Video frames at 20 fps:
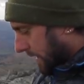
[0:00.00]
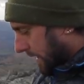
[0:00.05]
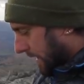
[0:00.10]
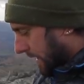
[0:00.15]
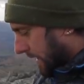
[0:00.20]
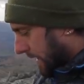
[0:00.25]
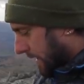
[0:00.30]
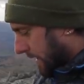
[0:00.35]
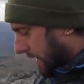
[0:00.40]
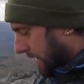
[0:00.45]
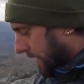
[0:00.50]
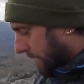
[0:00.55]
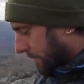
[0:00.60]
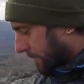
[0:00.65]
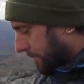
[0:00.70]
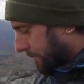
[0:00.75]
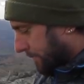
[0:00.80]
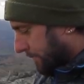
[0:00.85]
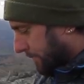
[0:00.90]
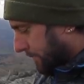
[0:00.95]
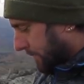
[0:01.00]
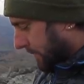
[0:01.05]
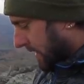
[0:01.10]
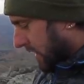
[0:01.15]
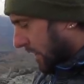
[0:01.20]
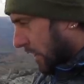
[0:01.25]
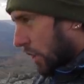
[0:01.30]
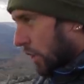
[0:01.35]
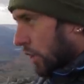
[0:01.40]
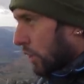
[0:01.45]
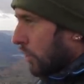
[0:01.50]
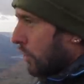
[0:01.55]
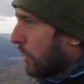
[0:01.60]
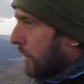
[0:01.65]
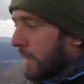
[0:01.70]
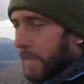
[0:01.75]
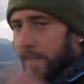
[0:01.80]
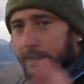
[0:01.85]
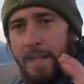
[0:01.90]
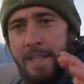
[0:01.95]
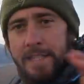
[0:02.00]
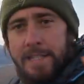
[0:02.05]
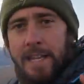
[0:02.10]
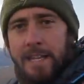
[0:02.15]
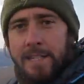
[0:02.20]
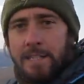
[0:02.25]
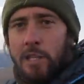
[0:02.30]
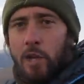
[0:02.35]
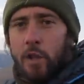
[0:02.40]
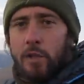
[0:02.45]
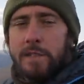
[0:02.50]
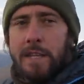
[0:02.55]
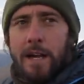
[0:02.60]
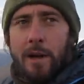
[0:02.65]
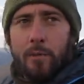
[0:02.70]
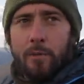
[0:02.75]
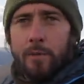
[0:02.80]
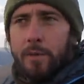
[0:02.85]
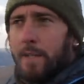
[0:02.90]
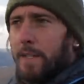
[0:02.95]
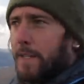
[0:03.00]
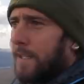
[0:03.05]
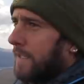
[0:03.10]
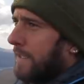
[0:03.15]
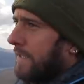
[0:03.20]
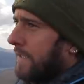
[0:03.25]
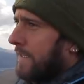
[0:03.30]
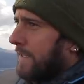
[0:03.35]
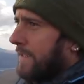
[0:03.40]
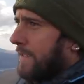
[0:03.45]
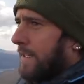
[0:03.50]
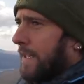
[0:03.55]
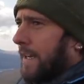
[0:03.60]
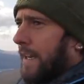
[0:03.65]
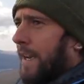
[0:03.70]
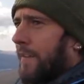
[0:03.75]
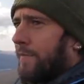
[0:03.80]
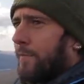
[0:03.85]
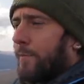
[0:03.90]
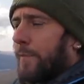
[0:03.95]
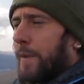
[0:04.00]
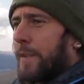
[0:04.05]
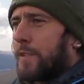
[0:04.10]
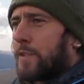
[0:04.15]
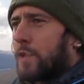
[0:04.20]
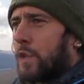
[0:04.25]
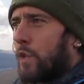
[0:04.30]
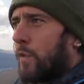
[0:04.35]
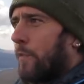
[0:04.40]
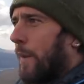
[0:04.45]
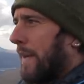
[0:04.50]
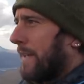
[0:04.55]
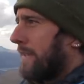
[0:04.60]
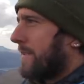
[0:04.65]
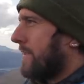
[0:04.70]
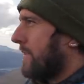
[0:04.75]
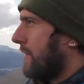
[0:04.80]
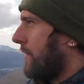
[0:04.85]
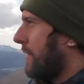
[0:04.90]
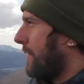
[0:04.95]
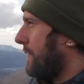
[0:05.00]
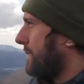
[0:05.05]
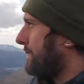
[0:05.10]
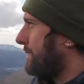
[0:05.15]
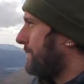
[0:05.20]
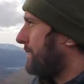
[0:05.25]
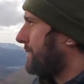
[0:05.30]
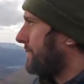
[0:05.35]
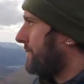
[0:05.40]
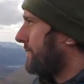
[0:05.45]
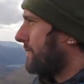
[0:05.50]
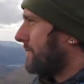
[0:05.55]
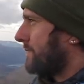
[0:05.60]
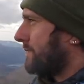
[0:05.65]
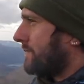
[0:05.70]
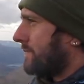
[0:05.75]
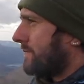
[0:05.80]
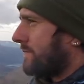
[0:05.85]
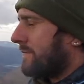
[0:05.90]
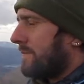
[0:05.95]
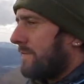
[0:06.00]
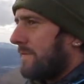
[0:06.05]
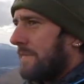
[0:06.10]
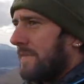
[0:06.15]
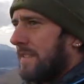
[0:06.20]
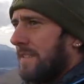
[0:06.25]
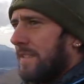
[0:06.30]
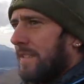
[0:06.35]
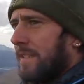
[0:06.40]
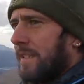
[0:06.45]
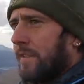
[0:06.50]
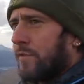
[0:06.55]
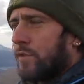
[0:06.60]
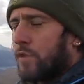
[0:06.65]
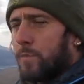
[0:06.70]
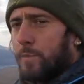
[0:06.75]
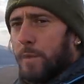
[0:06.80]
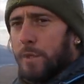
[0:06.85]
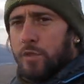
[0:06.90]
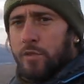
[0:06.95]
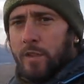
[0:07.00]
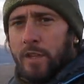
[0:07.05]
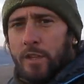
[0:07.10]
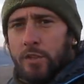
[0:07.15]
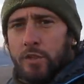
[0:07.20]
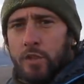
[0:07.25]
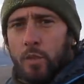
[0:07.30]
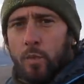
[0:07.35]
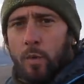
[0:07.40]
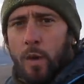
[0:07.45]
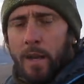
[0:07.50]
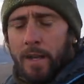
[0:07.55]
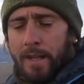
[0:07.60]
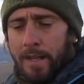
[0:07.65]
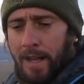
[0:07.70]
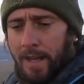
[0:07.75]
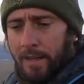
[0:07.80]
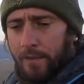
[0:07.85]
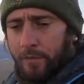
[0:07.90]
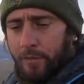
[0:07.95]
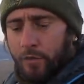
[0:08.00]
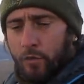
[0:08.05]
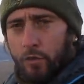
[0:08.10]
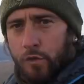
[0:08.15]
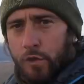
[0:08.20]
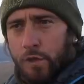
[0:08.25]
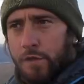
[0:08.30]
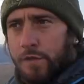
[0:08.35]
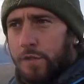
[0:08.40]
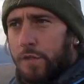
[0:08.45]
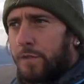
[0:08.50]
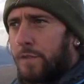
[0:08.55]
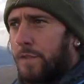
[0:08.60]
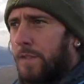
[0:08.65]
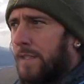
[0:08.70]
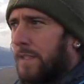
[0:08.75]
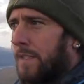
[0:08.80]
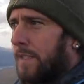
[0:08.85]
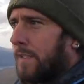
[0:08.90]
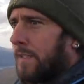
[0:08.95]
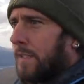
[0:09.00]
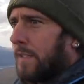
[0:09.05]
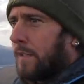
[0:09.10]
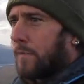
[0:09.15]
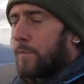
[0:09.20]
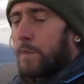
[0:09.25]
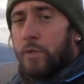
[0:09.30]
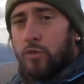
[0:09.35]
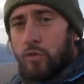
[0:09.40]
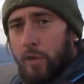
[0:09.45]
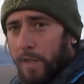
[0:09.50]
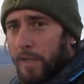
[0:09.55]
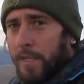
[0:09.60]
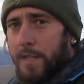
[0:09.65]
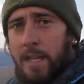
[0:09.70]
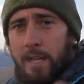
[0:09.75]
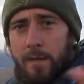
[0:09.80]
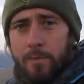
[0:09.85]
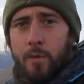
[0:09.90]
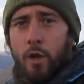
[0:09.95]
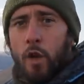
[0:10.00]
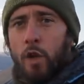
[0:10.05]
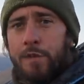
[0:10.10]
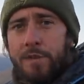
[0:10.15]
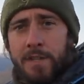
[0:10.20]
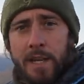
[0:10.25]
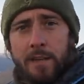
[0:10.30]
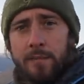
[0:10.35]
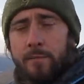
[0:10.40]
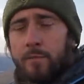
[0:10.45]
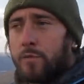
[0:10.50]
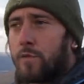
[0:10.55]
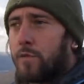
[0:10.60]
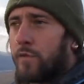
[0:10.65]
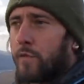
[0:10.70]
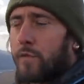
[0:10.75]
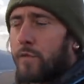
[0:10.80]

And luckily in this last lockdown, I haven't been too bad. So I've just been trying to do what I can for others, and I've been trying to keep content